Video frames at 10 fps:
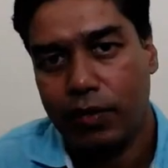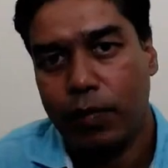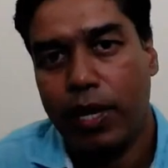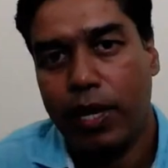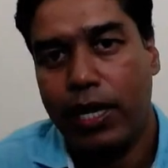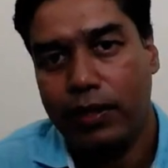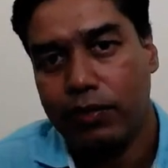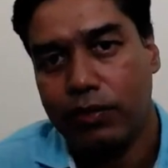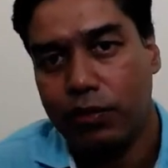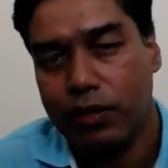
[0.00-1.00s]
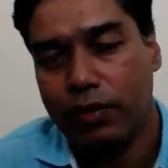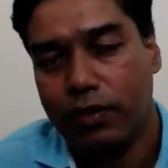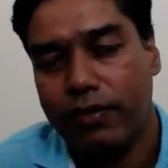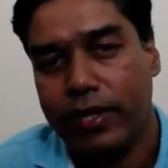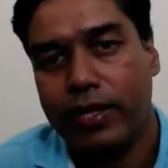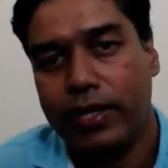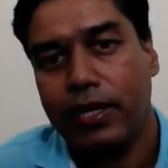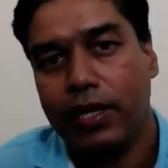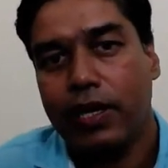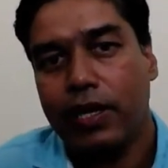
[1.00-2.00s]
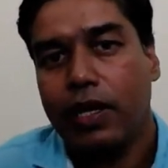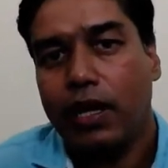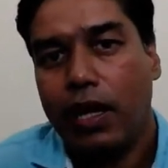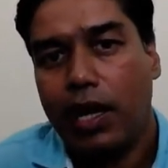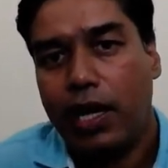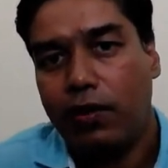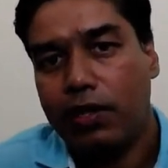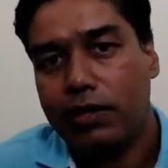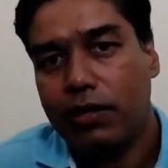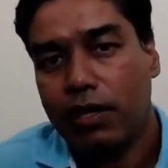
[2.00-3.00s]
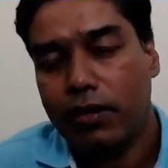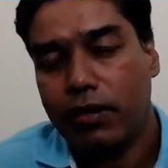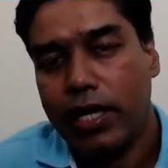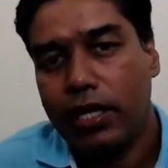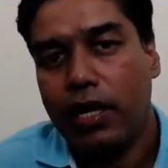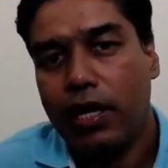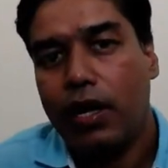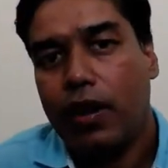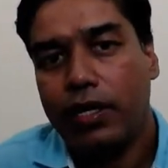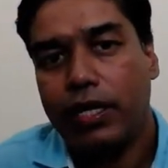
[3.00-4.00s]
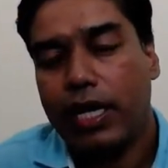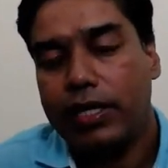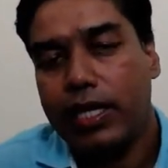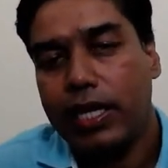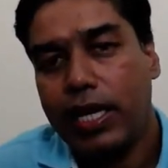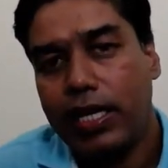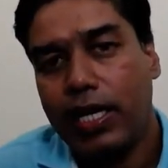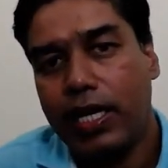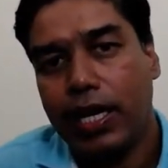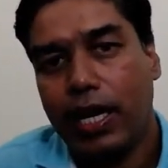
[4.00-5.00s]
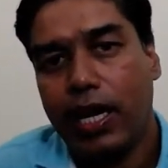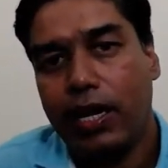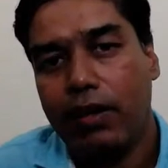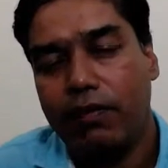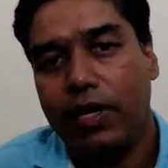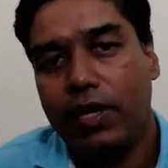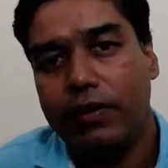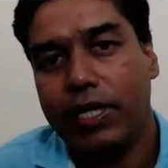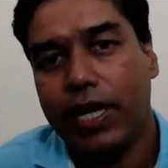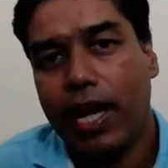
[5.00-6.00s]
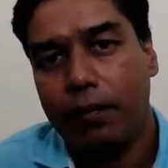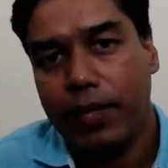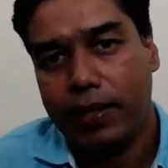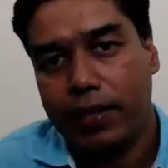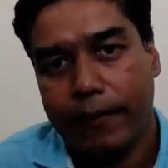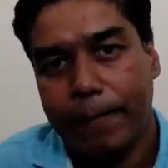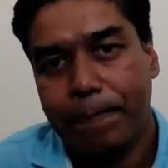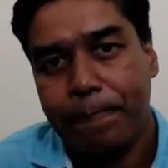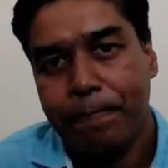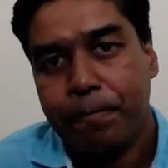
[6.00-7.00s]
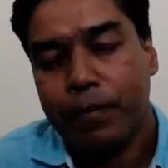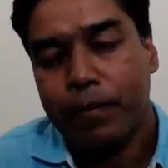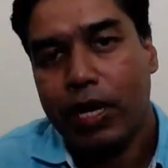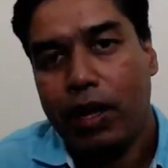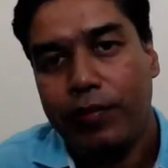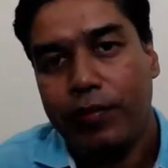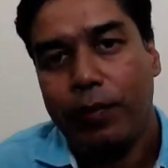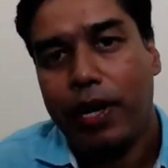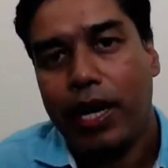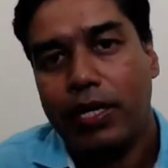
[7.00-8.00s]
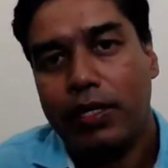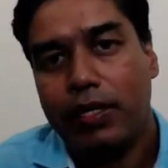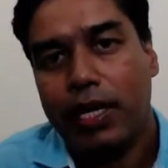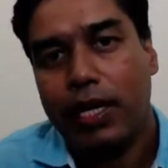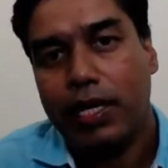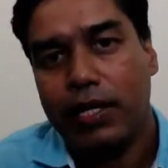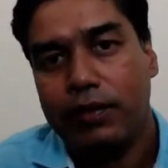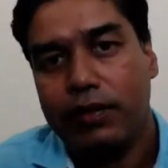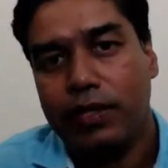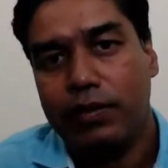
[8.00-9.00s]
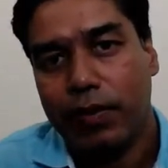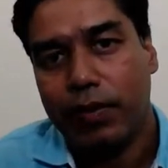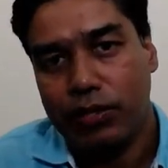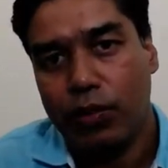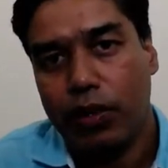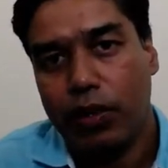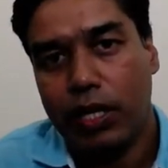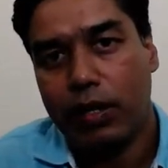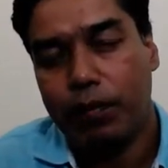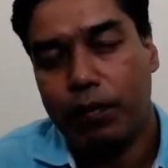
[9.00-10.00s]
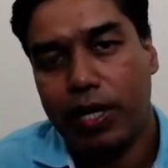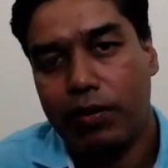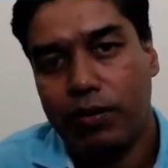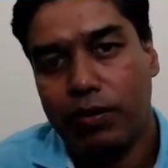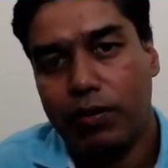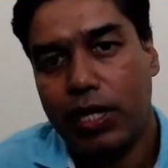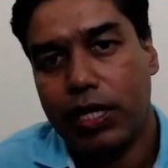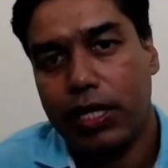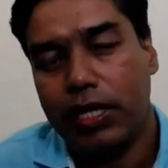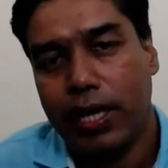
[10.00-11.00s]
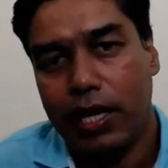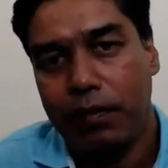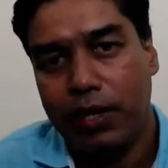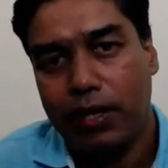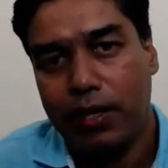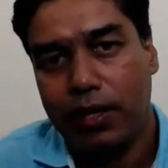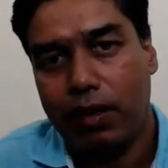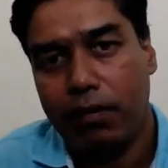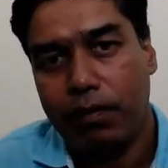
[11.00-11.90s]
part is closely fitting into the solenoid. On the other hand, if the diameter of the part is much lower compared to the diameter of